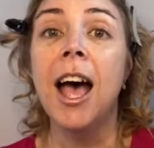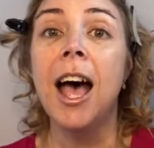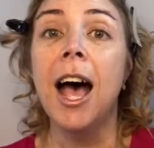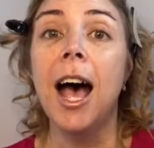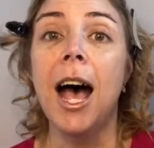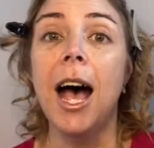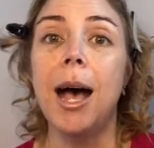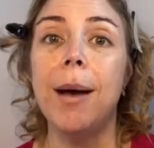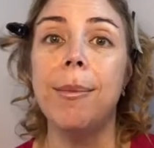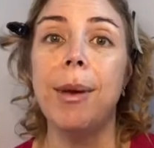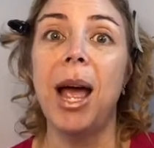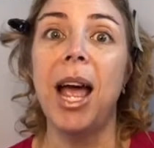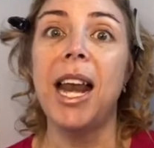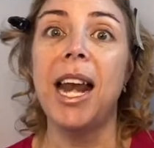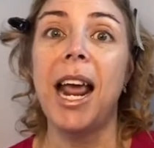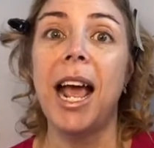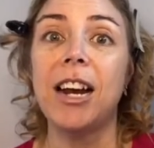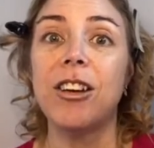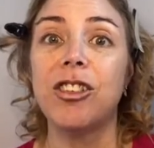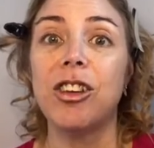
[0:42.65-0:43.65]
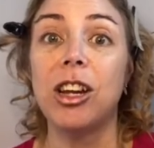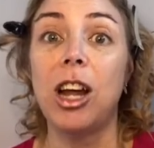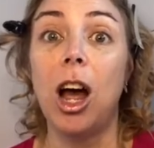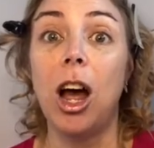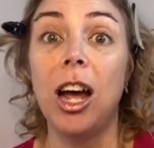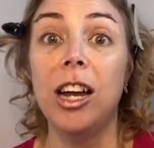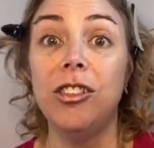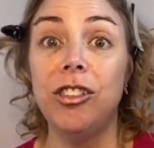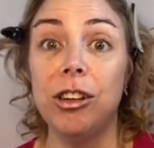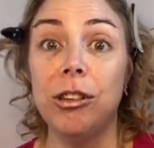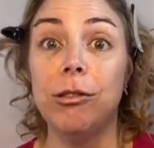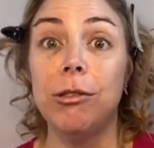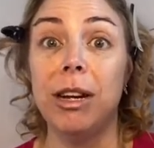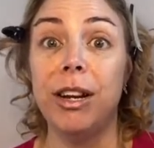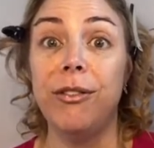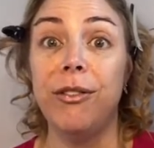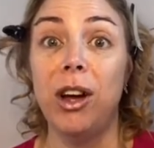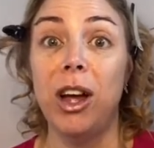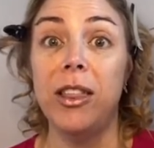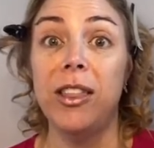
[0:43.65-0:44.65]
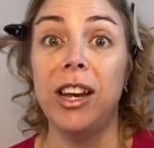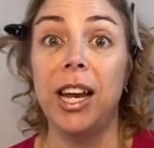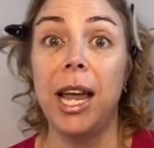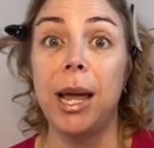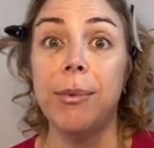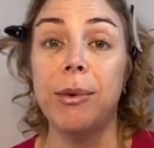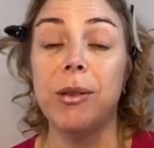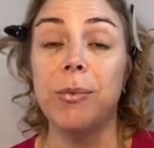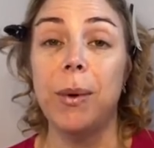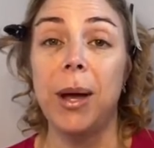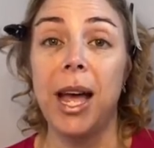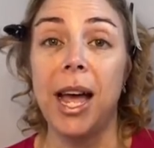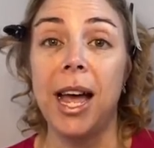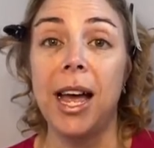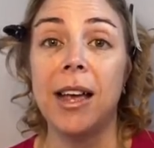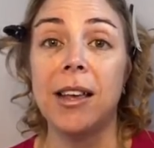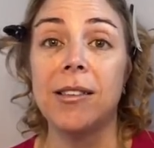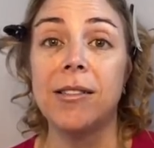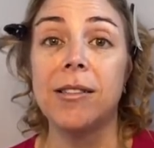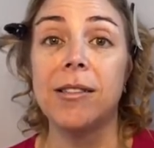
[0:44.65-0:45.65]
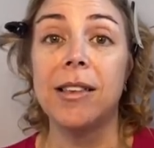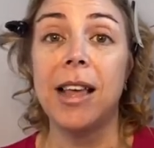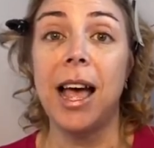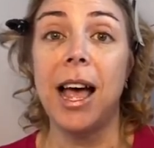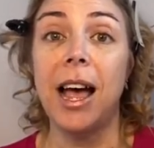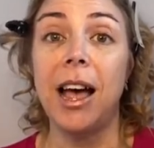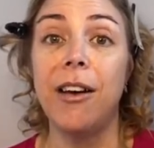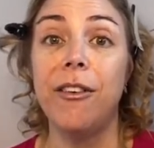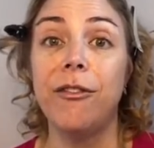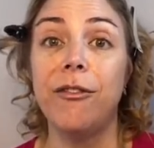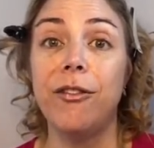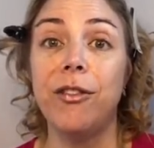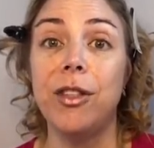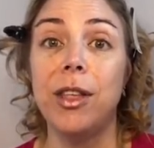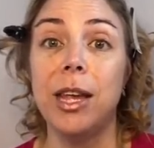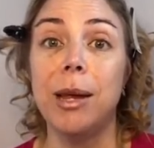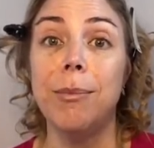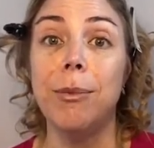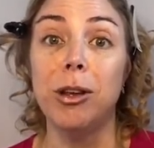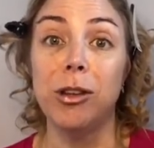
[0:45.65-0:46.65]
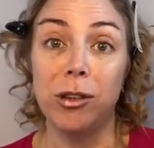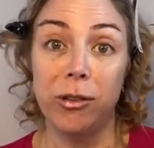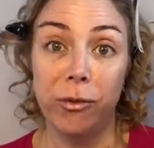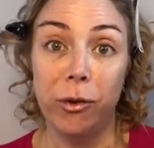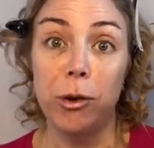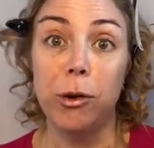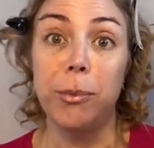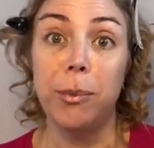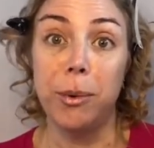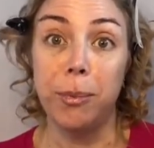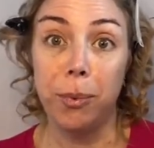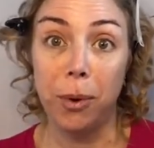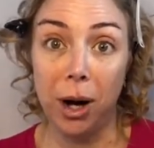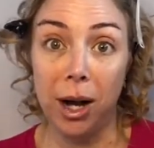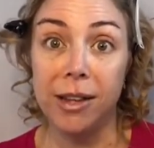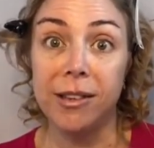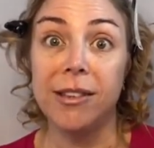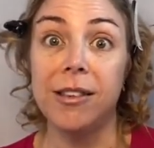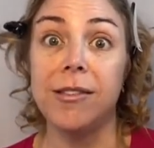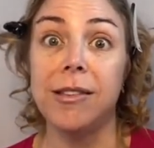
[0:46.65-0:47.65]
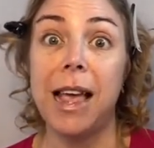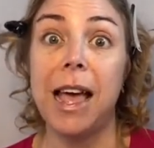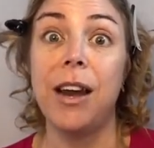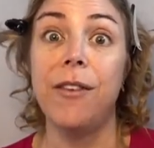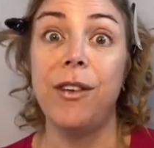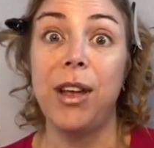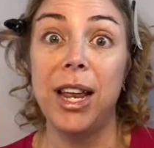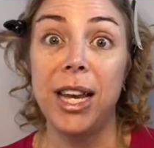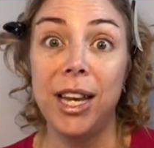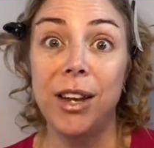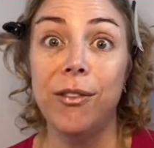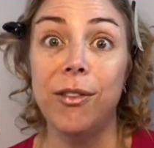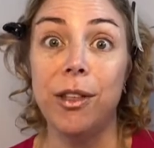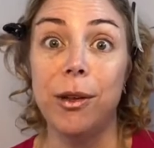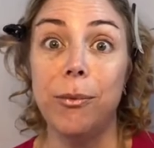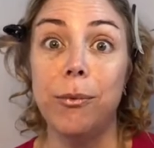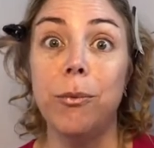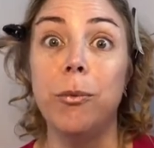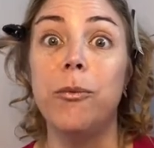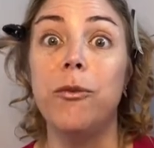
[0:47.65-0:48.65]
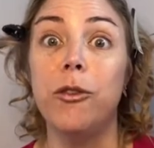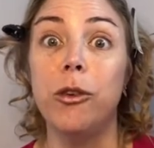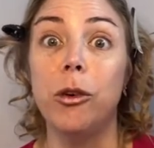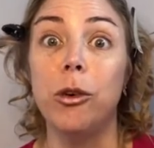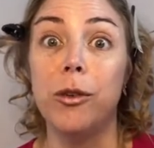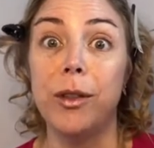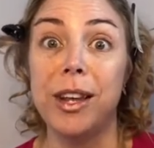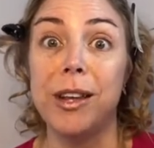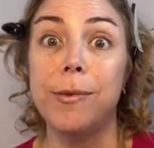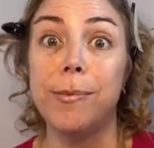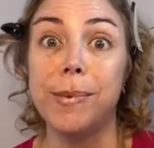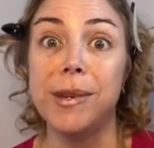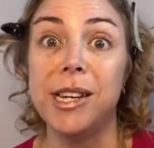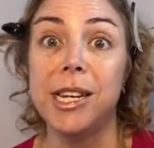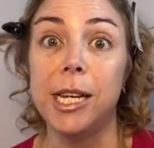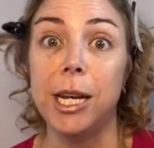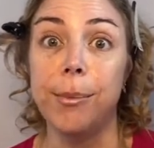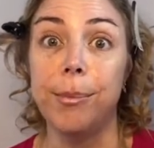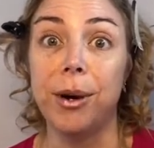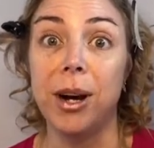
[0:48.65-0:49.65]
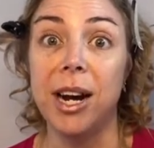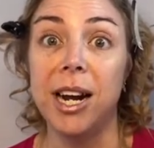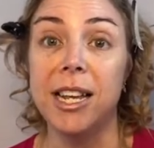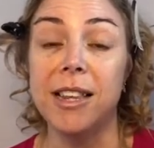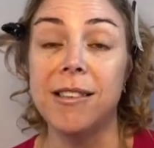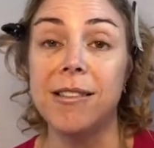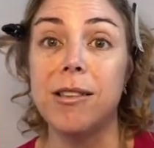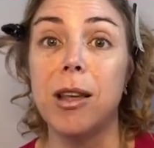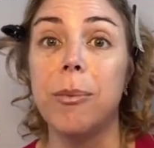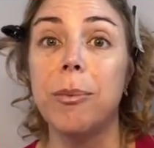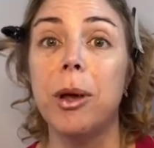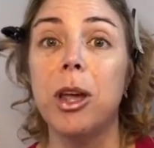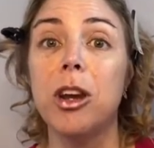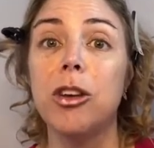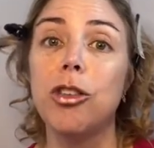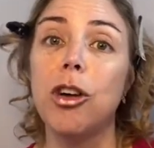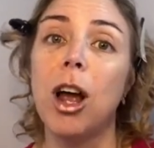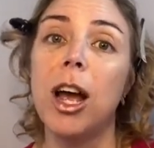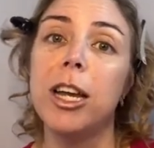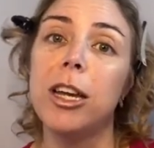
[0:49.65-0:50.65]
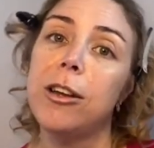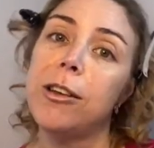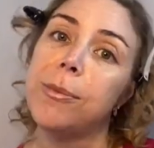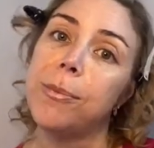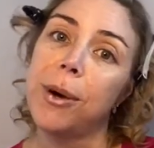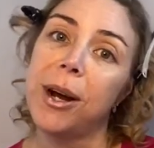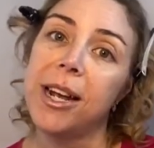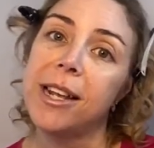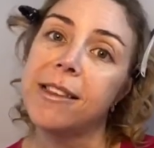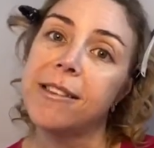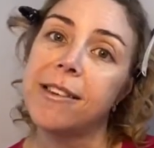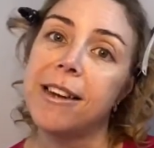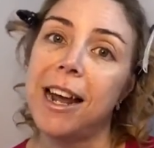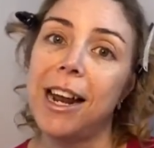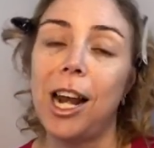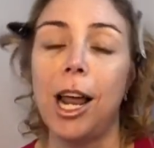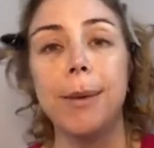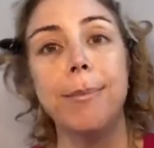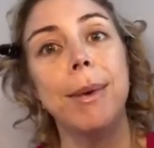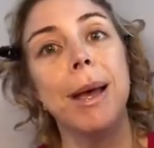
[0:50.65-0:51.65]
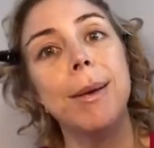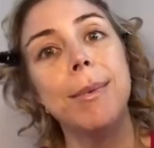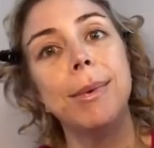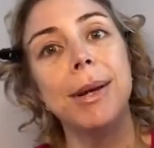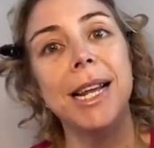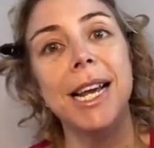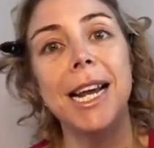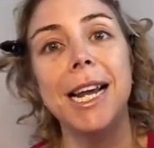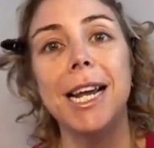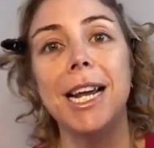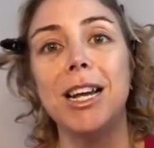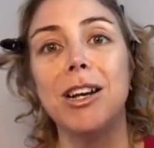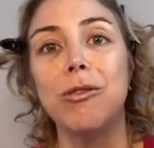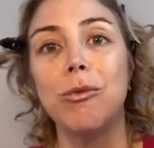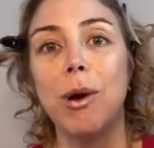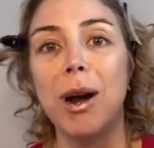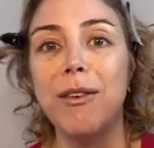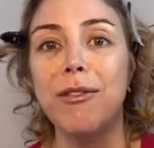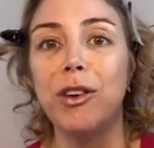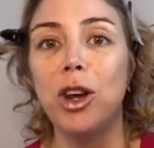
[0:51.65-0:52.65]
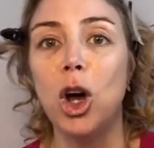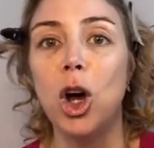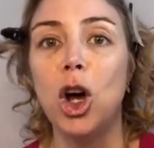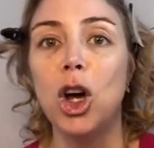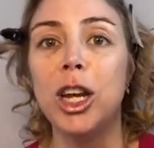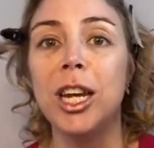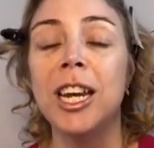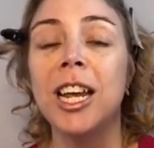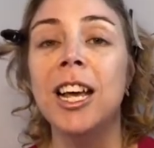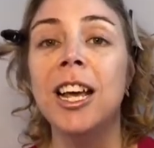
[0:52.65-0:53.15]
And actually I generally find that Chemist Warehouse have the most affordable prices out of any of them for these particular brands. So I'm going to try and use brands today like Maybelline, Revlon.